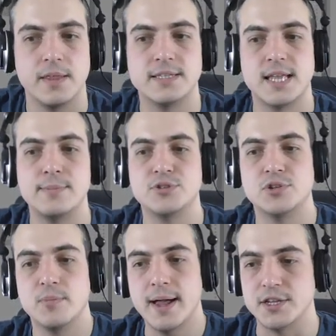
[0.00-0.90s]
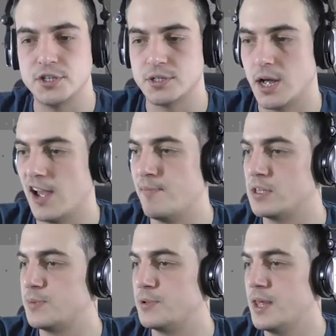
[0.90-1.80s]
These names do not match. I have
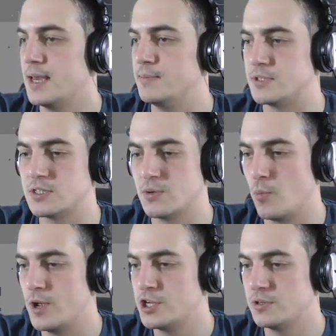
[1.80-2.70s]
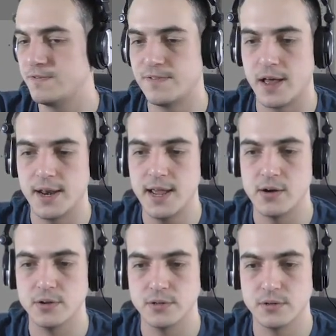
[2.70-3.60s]
multiple names. We shall find
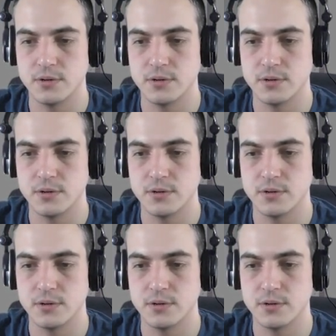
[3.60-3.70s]
out.